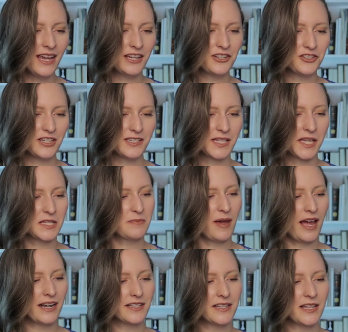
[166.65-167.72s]
And she says
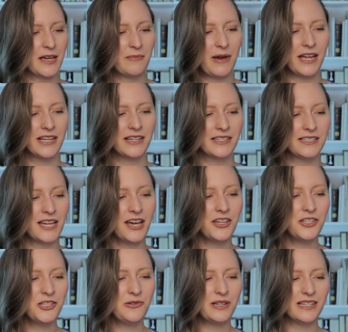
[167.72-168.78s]
back to them, I could tell
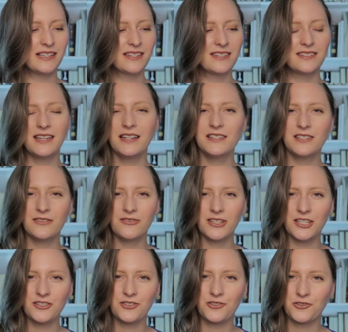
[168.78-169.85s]
you an
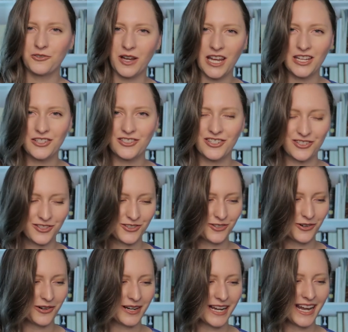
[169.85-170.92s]
extensively strange
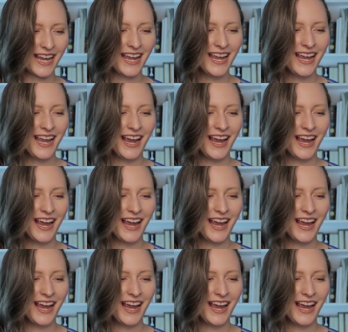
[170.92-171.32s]
story.